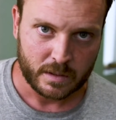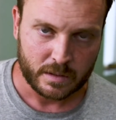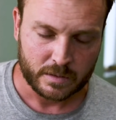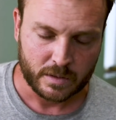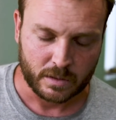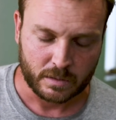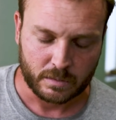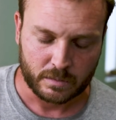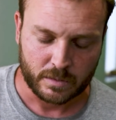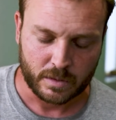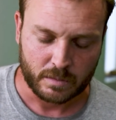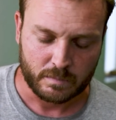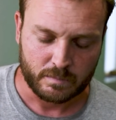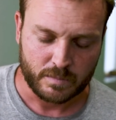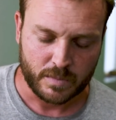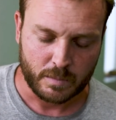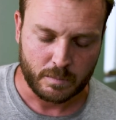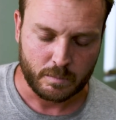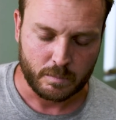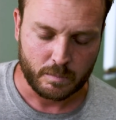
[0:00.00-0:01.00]

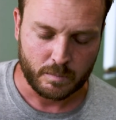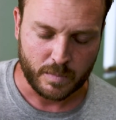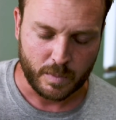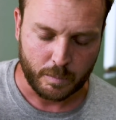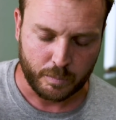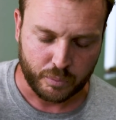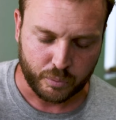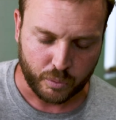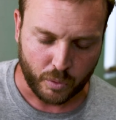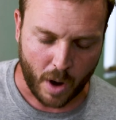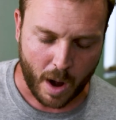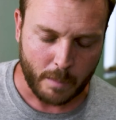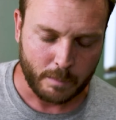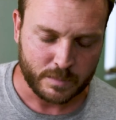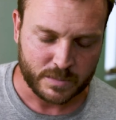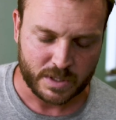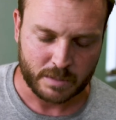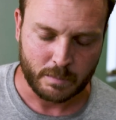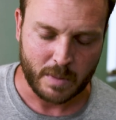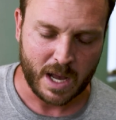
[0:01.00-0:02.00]
the
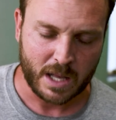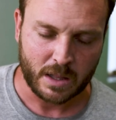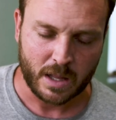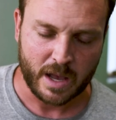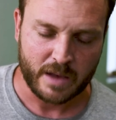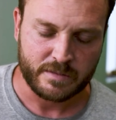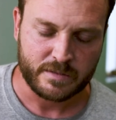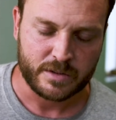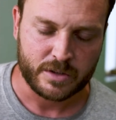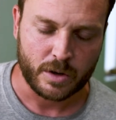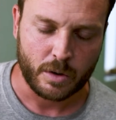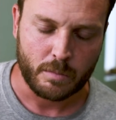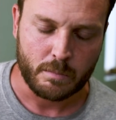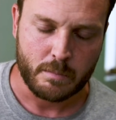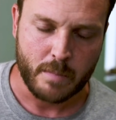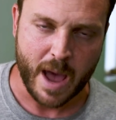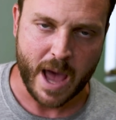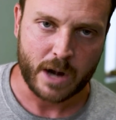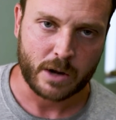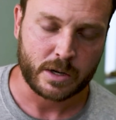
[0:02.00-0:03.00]
problems in my life
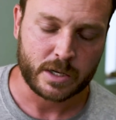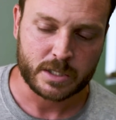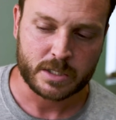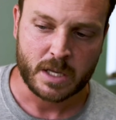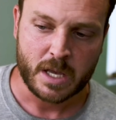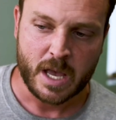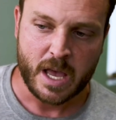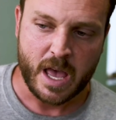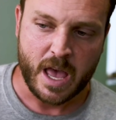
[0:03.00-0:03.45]
don't matter because